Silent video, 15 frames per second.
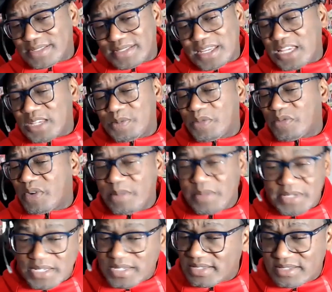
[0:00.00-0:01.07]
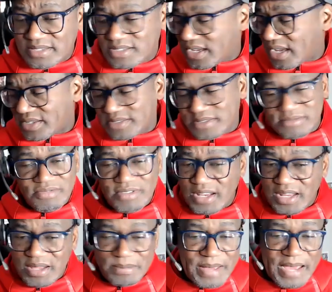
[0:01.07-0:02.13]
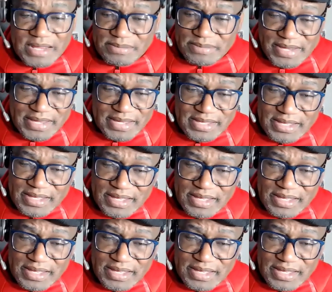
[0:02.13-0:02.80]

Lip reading: his performance is just really bad, mate.